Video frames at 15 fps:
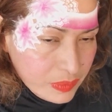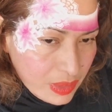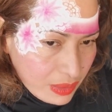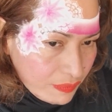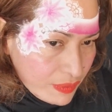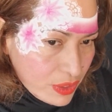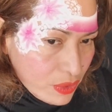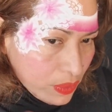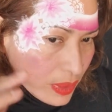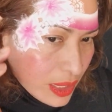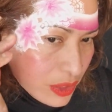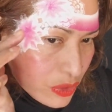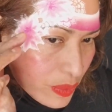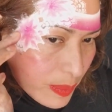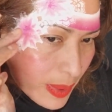If you
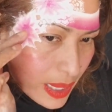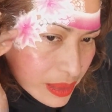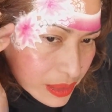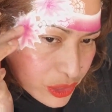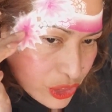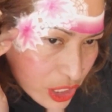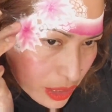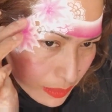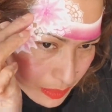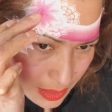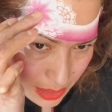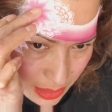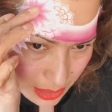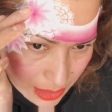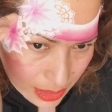can do better job
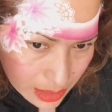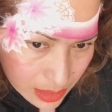and